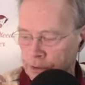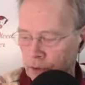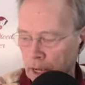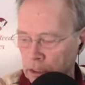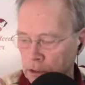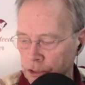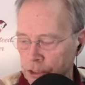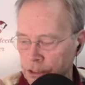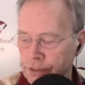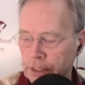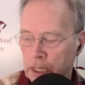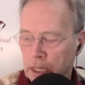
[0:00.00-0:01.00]

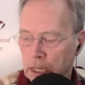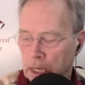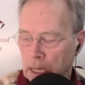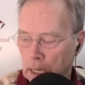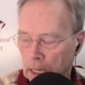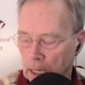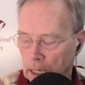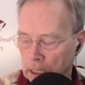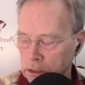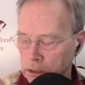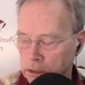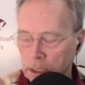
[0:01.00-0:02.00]
strategies
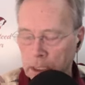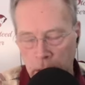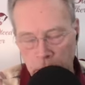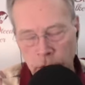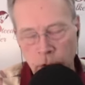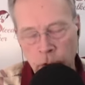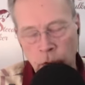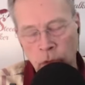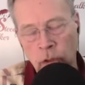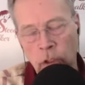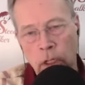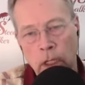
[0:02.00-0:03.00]
and uh,
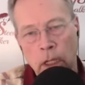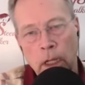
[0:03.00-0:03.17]
your,